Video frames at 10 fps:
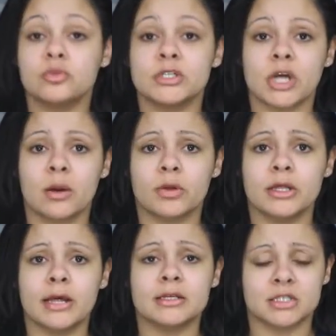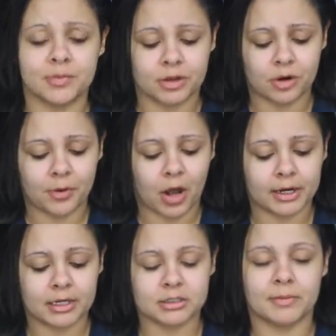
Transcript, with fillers: which I really like some of their products.